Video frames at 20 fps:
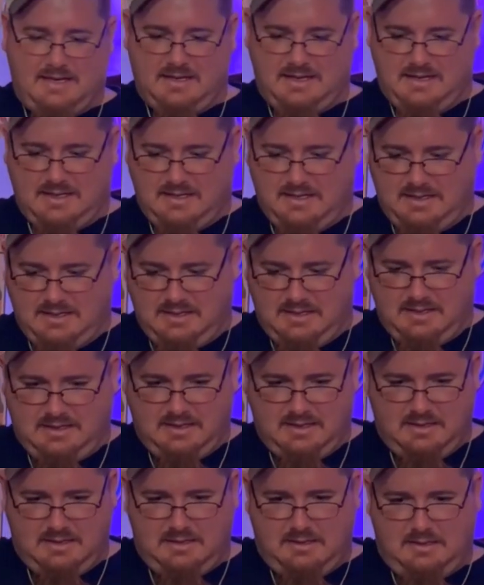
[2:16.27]

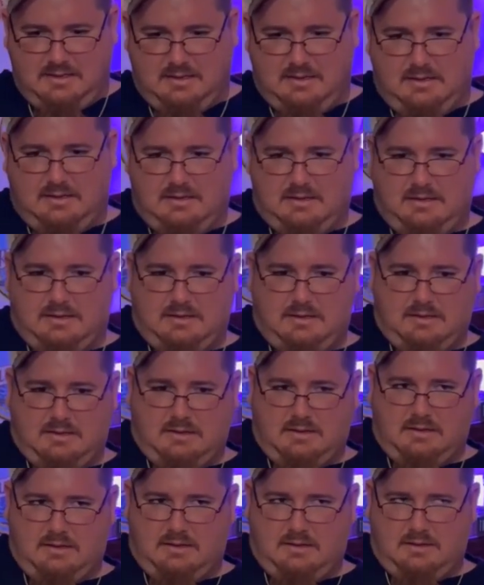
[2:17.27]

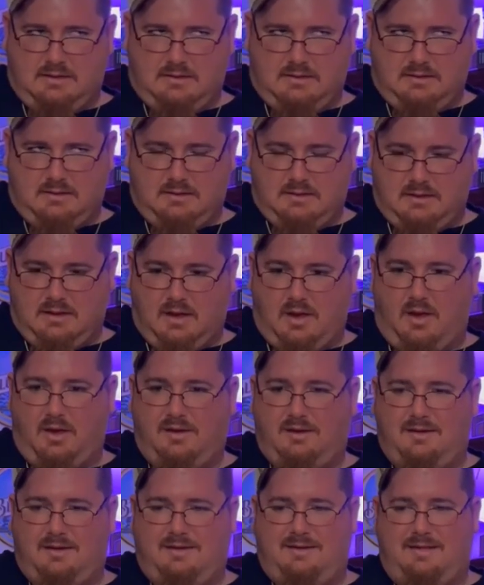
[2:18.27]

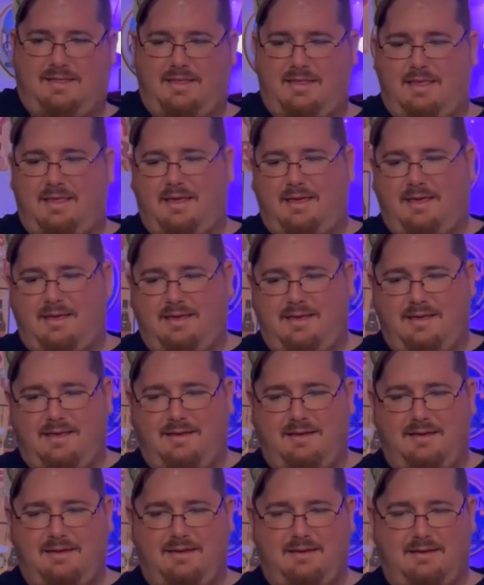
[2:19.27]

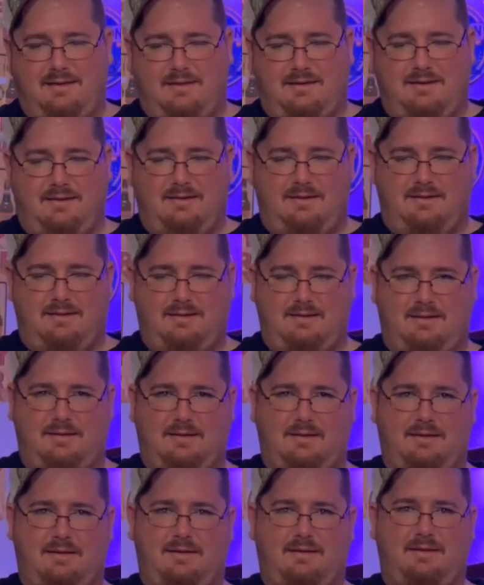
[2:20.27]
Nobody speaks.